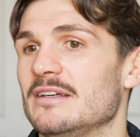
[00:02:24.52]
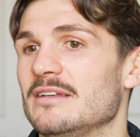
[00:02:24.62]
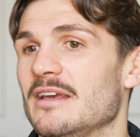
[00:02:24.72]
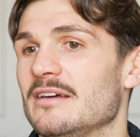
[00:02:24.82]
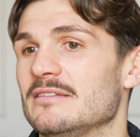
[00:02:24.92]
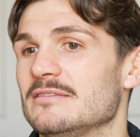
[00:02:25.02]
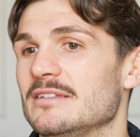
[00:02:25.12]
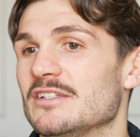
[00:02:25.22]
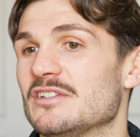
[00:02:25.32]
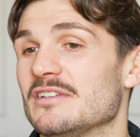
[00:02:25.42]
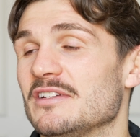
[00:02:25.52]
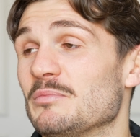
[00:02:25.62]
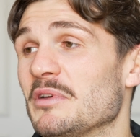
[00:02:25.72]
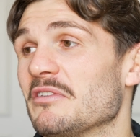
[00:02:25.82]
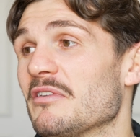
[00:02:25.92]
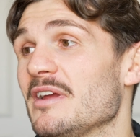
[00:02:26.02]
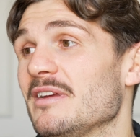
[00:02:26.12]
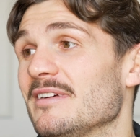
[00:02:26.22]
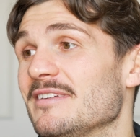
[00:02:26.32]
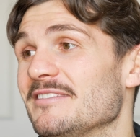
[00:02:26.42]
yeah, it's it's been great
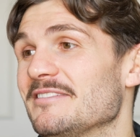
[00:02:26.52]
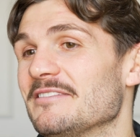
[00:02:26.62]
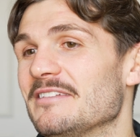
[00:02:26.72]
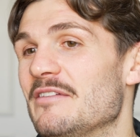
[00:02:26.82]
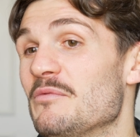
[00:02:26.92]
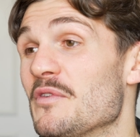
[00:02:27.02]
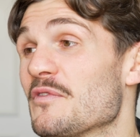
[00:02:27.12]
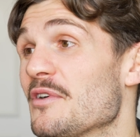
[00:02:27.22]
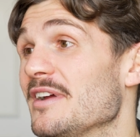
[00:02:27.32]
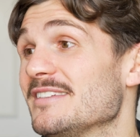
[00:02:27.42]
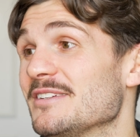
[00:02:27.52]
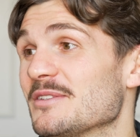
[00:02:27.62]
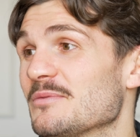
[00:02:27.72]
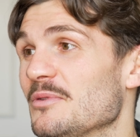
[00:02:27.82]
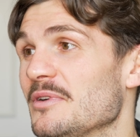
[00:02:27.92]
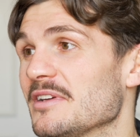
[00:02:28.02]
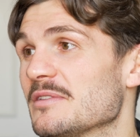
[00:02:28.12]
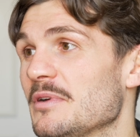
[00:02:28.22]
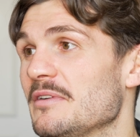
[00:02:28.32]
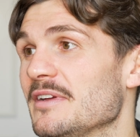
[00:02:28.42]
and living with Chris, just what an
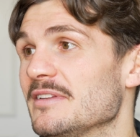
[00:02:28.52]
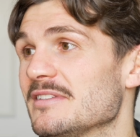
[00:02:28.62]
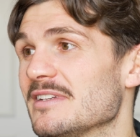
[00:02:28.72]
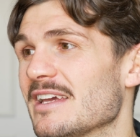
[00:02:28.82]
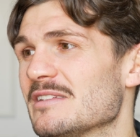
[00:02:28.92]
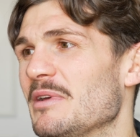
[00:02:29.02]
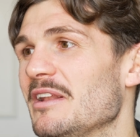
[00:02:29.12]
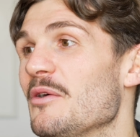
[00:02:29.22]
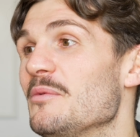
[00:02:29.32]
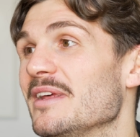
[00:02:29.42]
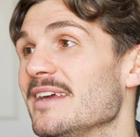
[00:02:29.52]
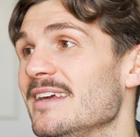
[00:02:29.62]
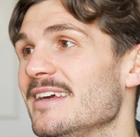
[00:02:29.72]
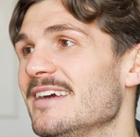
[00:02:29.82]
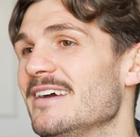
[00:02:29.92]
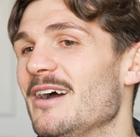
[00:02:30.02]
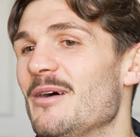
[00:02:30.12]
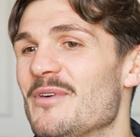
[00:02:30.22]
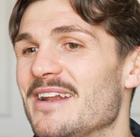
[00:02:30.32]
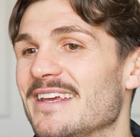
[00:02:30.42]
experience. It gets a bit lonely
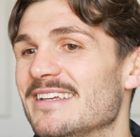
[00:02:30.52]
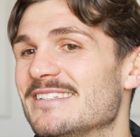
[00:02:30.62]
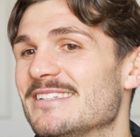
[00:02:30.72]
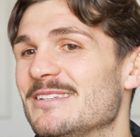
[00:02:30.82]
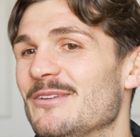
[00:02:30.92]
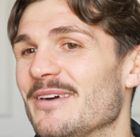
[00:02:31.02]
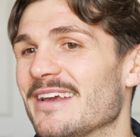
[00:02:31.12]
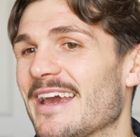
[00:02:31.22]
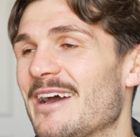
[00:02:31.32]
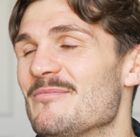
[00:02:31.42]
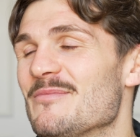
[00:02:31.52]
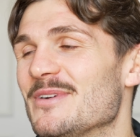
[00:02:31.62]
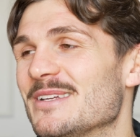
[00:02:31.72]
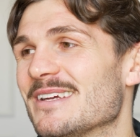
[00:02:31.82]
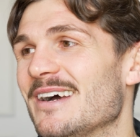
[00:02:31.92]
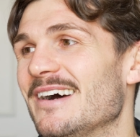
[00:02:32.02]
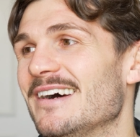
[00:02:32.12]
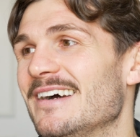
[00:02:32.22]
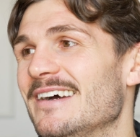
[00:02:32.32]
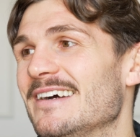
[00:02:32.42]
um, when he is not in camp, which uh,
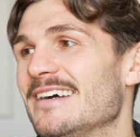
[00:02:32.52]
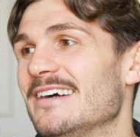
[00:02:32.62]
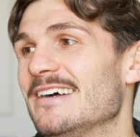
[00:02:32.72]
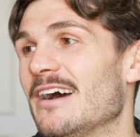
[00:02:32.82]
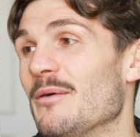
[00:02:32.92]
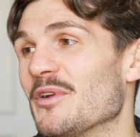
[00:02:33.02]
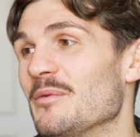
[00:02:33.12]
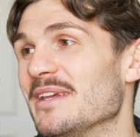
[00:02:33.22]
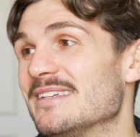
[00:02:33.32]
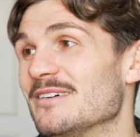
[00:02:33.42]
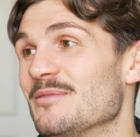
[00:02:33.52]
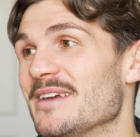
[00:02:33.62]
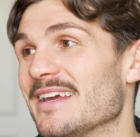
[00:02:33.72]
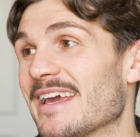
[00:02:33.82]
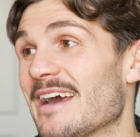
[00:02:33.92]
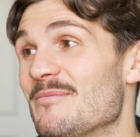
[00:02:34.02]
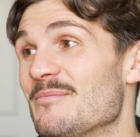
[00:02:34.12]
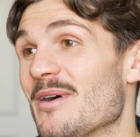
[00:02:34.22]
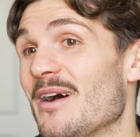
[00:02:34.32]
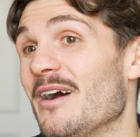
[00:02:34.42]
I'm going to be still be in
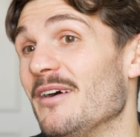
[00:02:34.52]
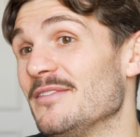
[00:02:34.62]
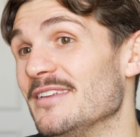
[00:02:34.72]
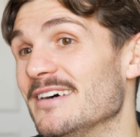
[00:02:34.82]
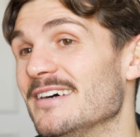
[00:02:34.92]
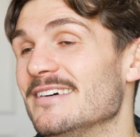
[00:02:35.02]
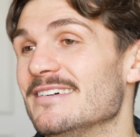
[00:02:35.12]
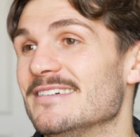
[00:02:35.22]
camp after